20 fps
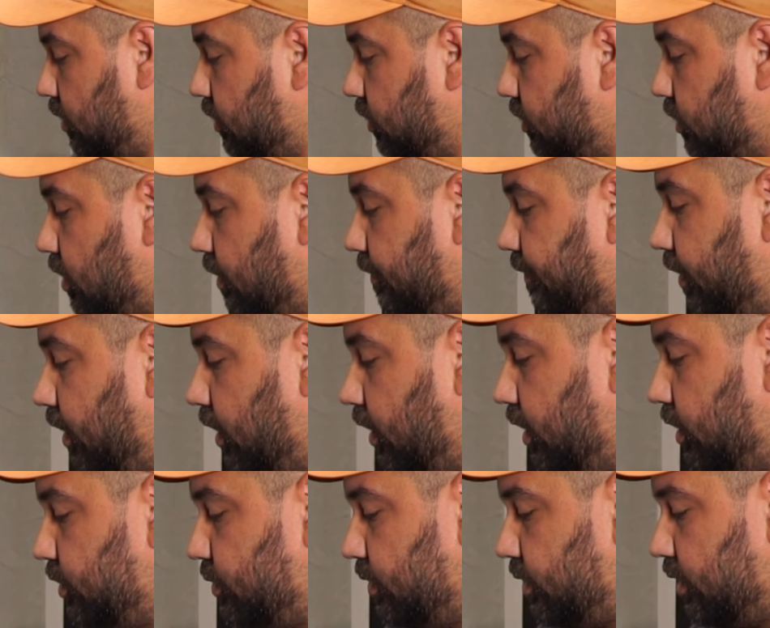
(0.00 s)
So I figured
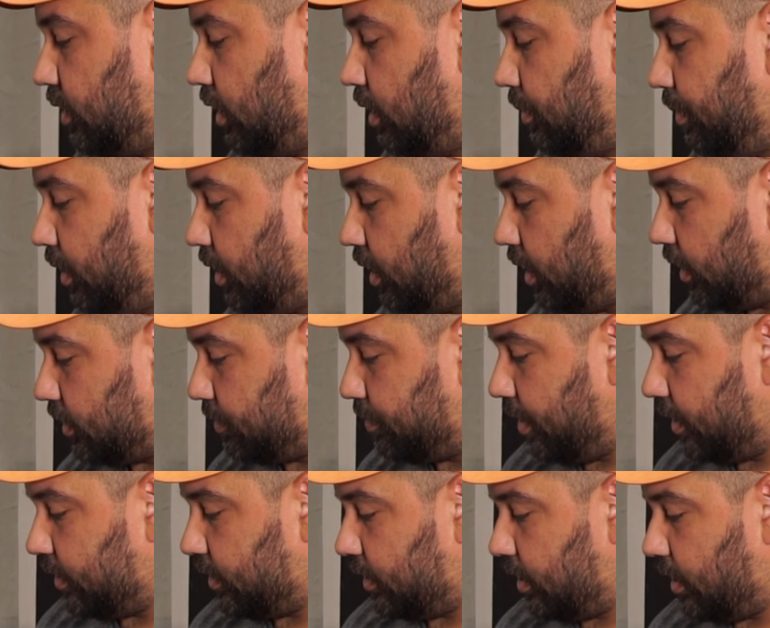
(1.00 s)
this was going to be the next
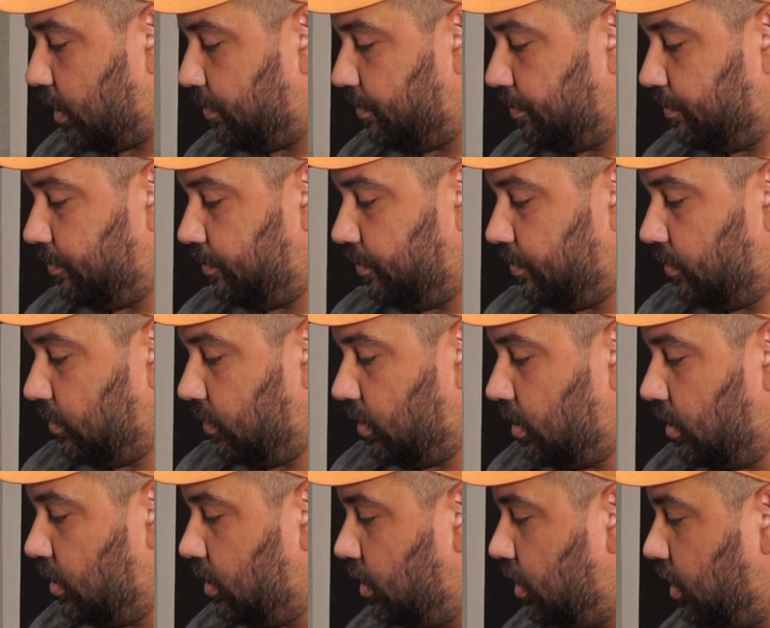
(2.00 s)
best step.
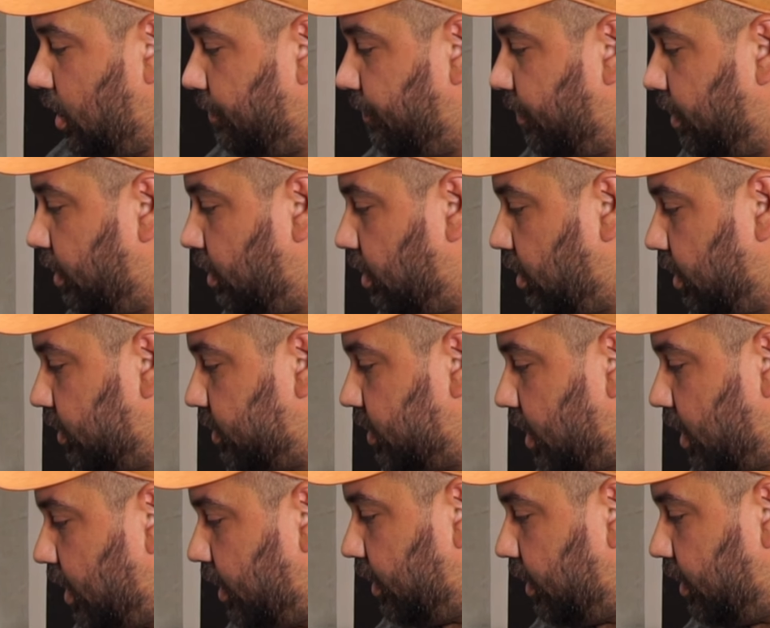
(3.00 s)
They're not very hard to tie.